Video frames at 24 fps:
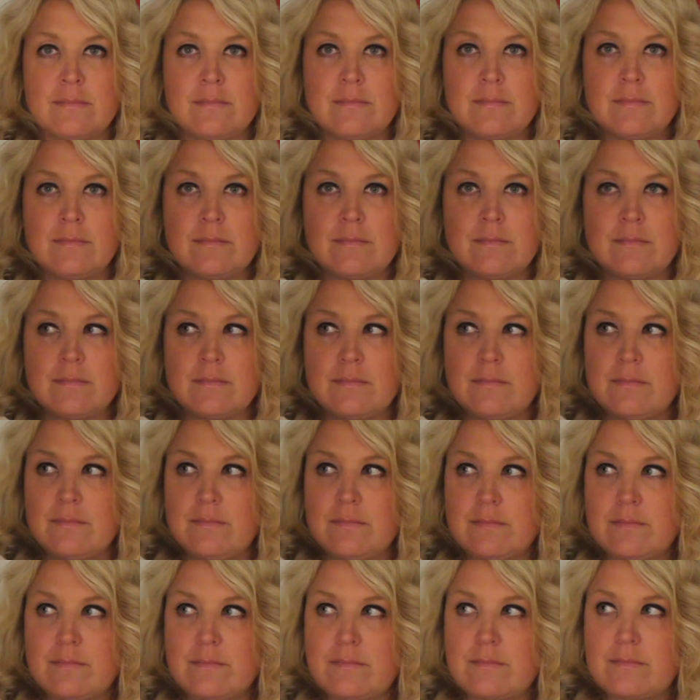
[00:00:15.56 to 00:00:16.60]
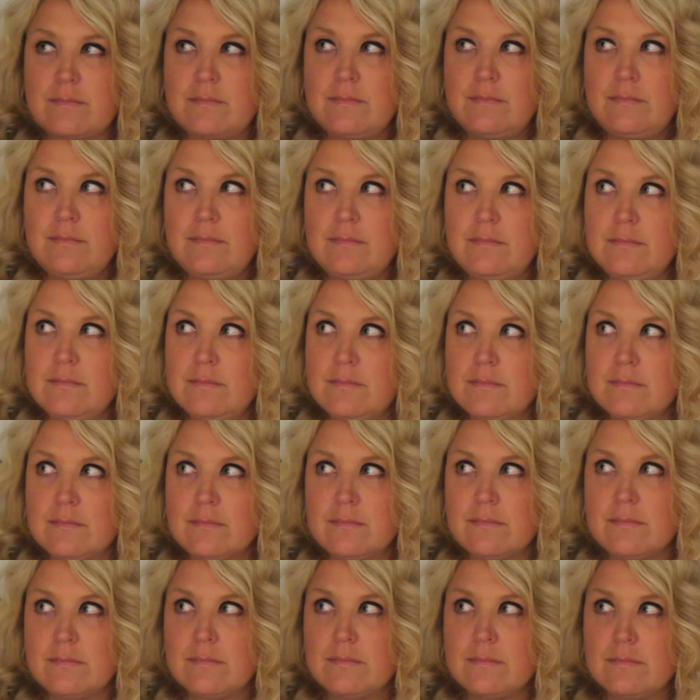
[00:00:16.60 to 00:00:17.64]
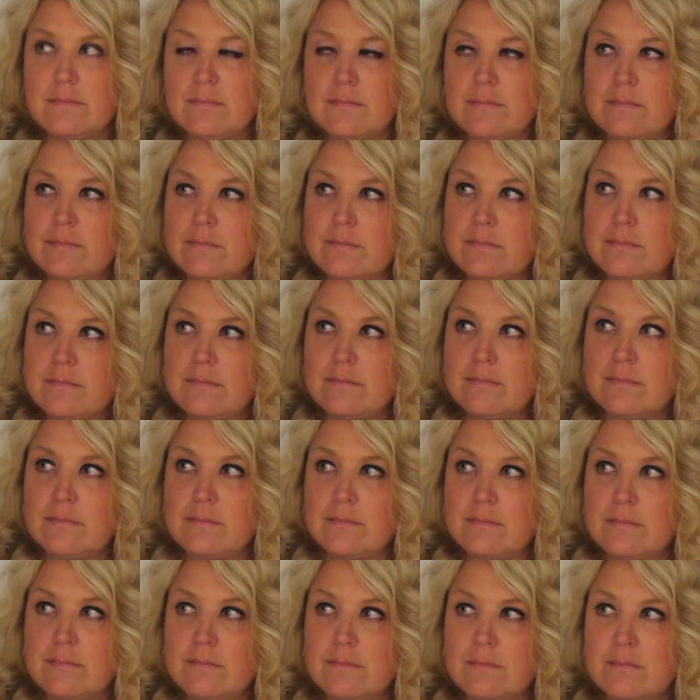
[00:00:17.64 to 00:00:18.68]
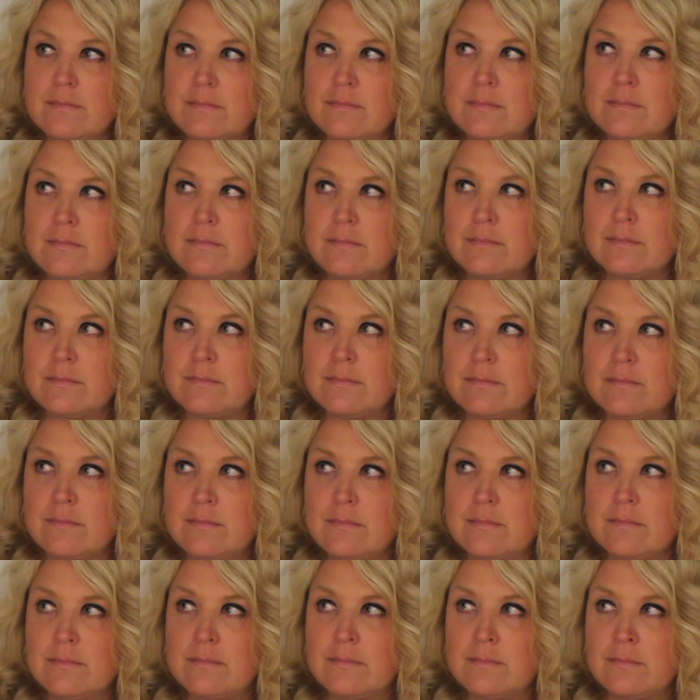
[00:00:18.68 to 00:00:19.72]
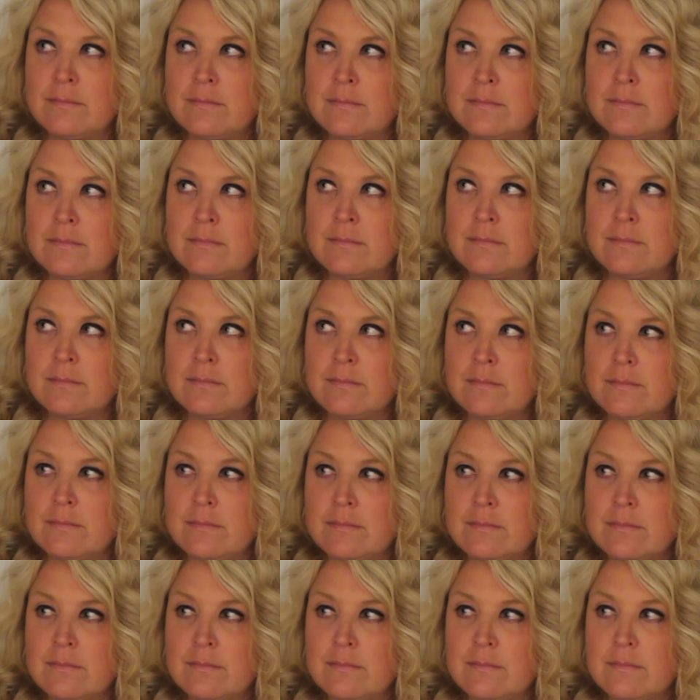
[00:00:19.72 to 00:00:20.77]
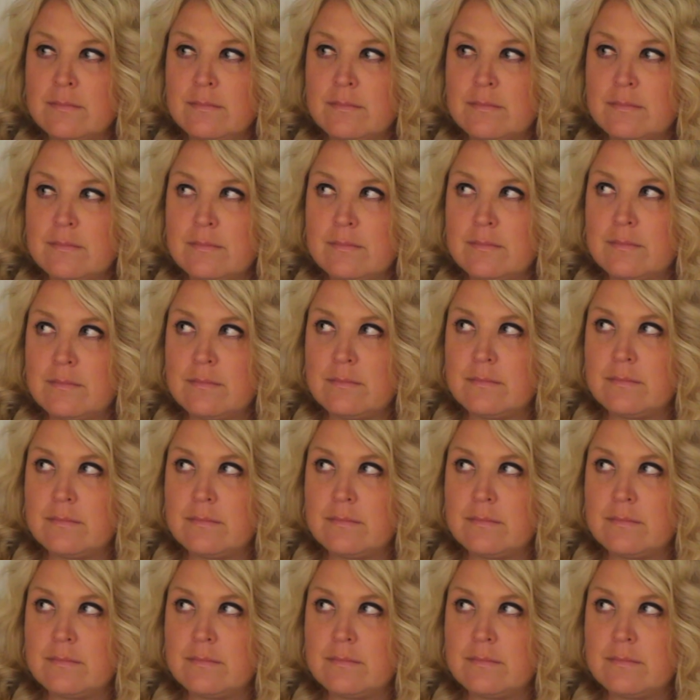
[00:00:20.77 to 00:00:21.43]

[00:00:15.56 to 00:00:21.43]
The person shown says nothing.